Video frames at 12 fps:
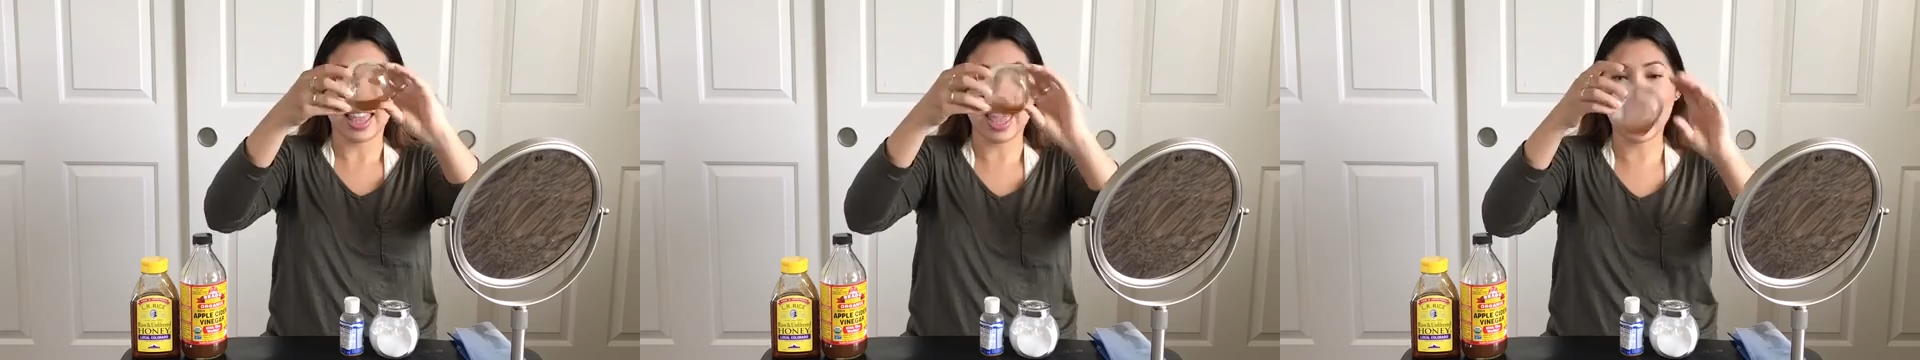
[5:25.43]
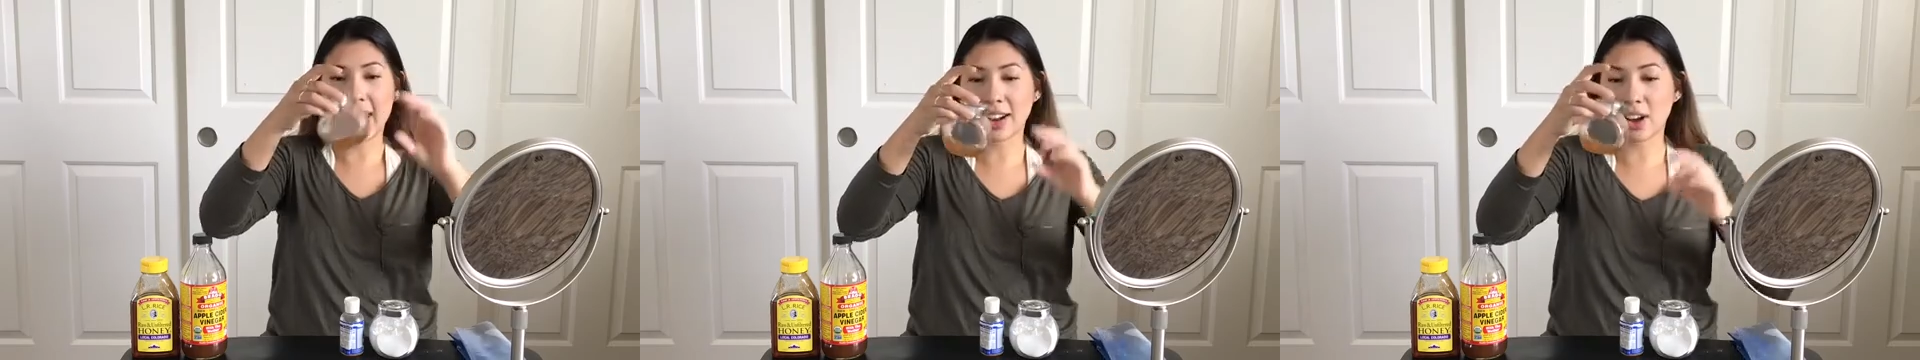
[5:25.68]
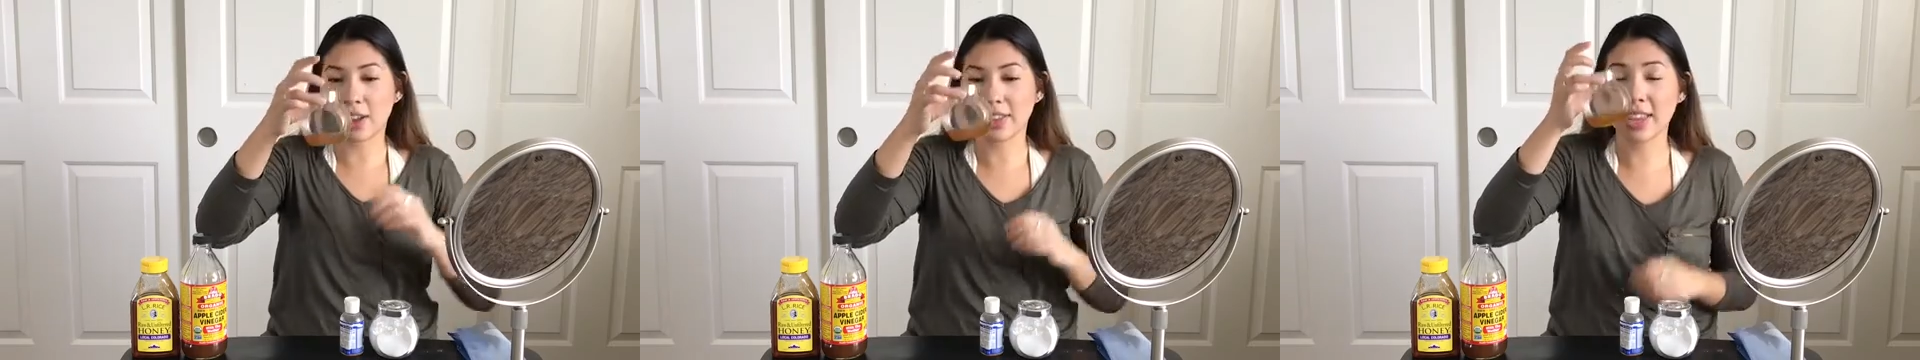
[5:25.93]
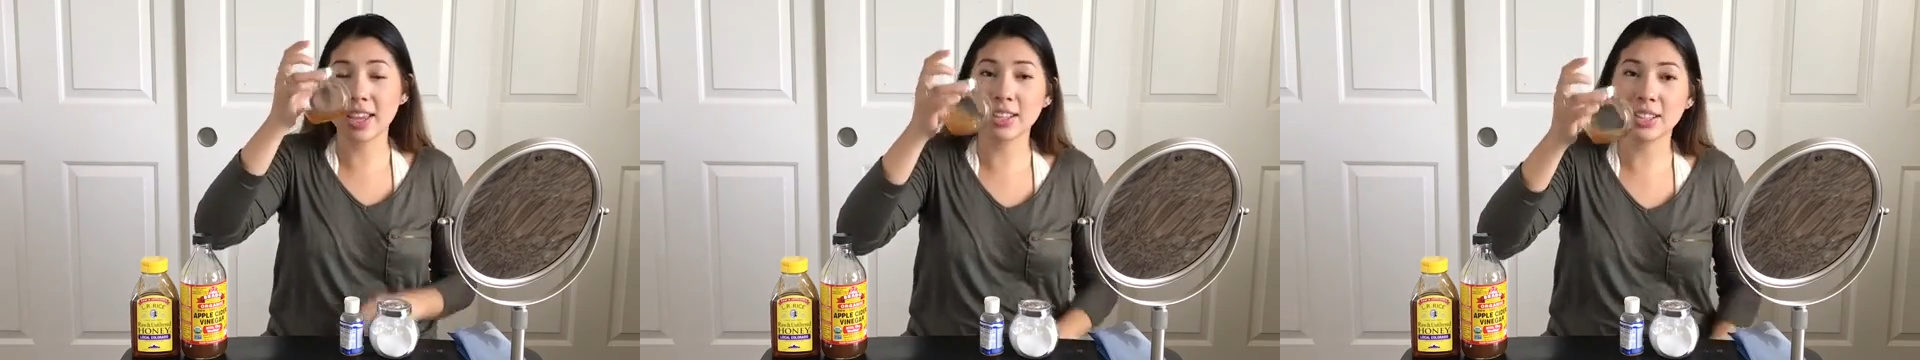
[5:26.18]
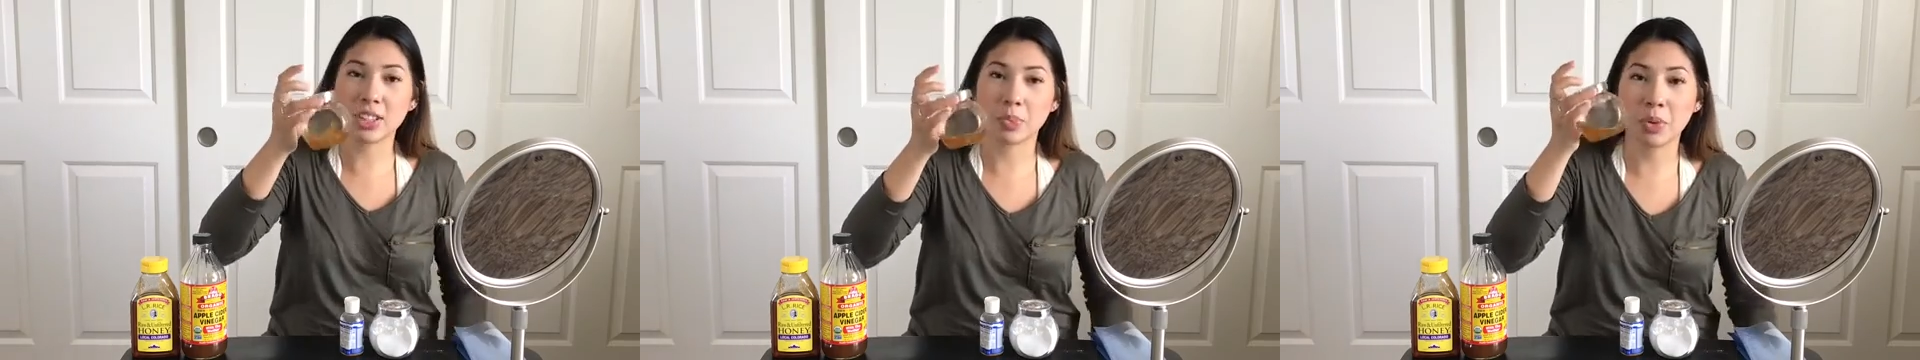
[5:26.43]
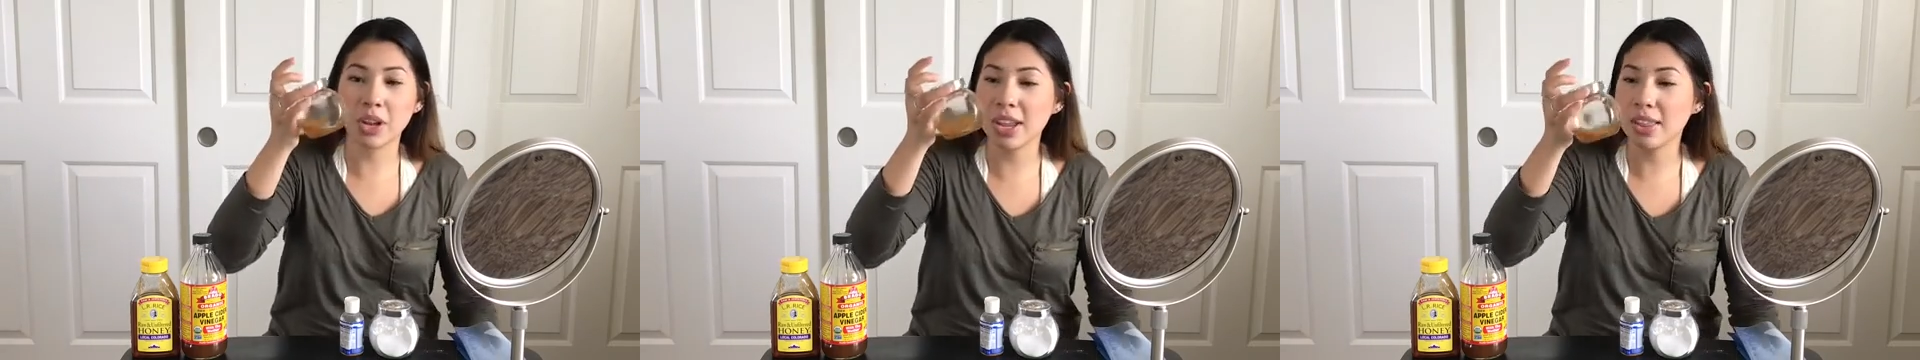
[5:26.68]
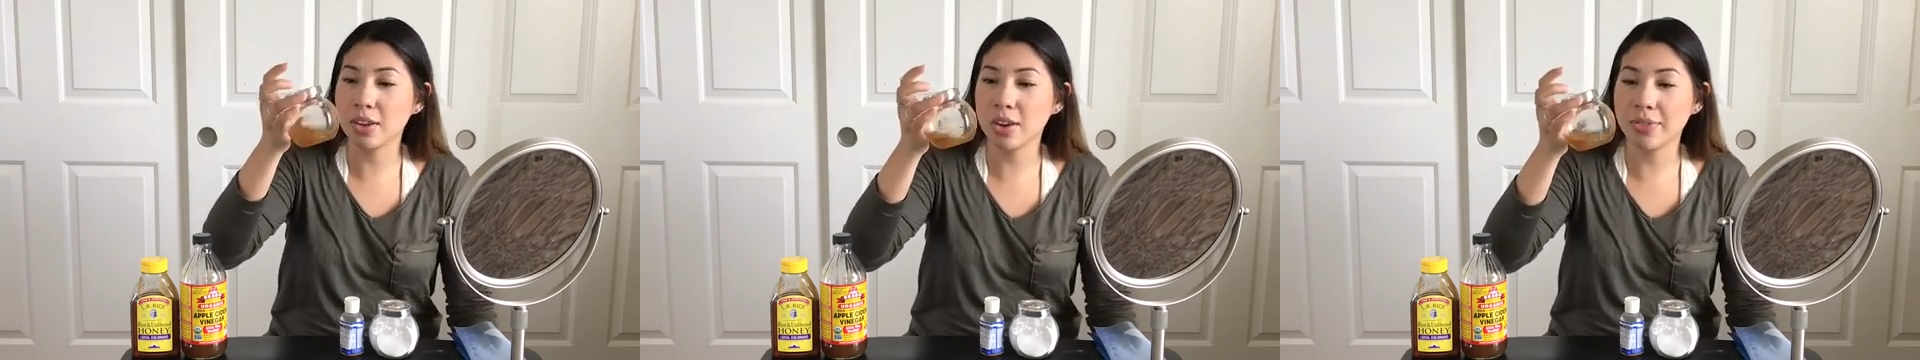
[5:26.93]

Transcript: And this, put it in the